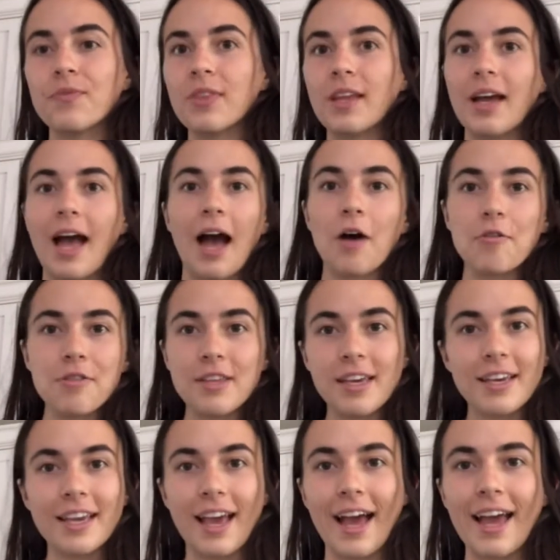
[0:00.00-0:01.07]
healthy
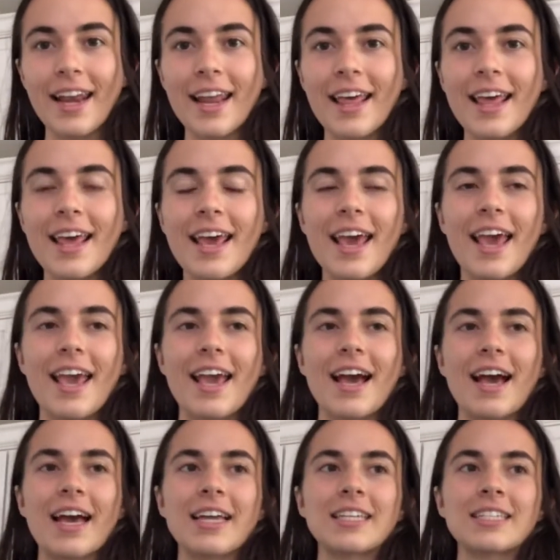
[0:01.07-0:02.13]
again,
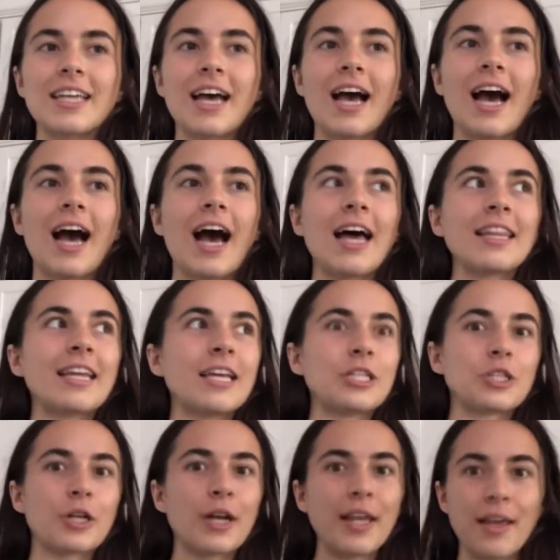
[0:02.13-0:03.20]
and on that
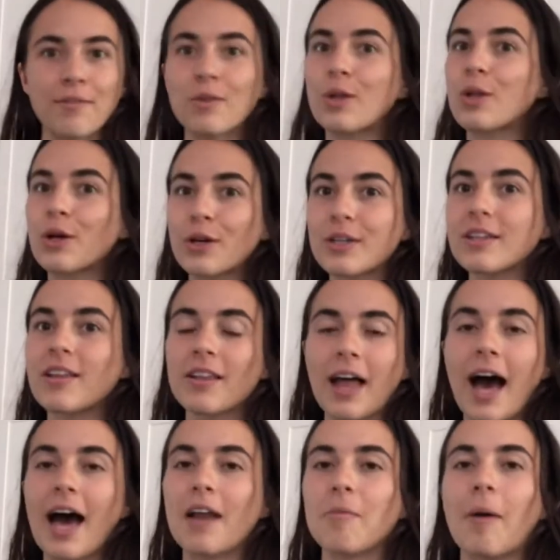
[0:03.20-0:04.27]
journey have learned a
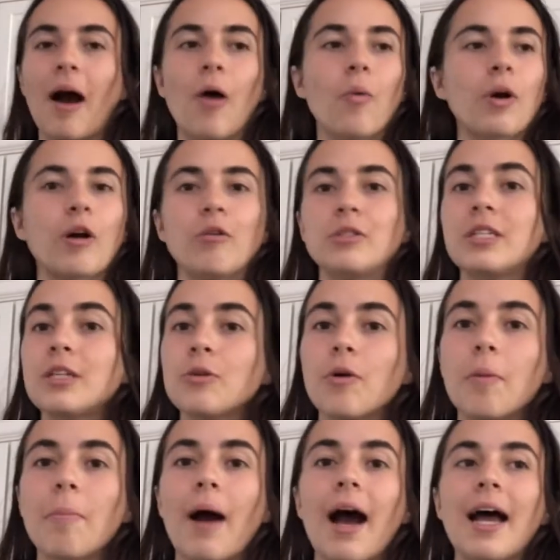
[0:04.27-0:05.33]
lot about what goes into our
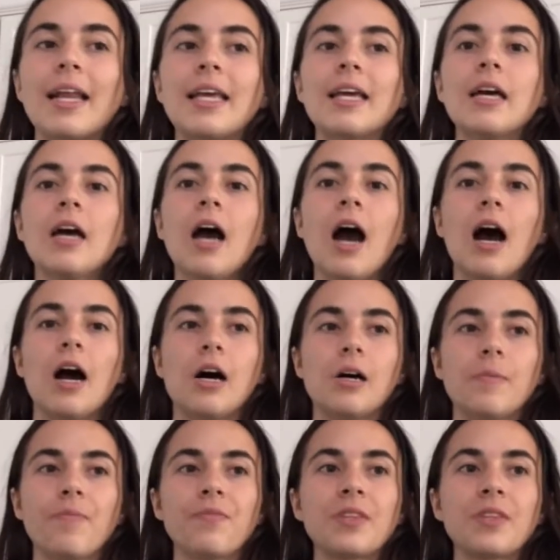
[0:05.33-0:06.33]
body, um,